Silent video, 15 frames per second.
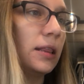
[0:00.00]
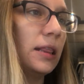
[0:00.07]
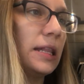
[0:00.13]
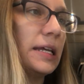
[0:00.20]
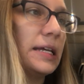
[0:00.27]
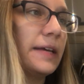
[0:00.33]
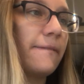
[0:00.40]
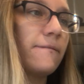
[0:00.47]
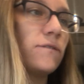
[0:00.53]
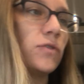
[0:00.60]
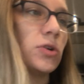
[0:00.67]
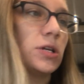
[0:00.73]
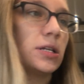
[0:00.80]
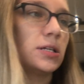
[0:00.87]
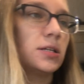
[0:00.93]
Let
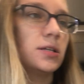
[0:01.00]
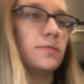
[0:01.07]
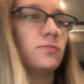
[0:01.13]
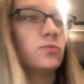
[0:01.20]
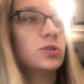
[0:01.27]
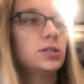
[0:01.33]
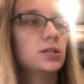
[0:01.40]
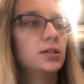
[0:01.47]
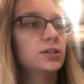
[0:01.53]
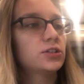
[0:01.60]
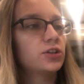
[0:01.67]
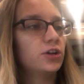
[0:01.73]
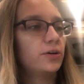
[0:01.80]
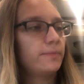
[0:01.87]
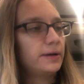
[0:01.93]
freedom ring.
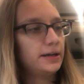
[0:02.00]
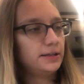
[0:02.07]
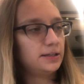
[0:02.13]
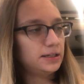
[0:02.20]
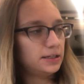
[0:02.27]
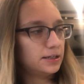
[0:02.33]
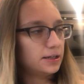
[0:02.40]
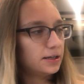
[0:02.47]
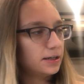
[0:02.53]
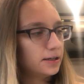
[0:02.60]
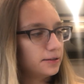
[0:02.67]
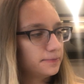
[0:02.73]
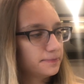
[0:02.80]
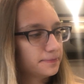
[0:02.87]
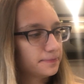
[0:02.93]
So don't mind the,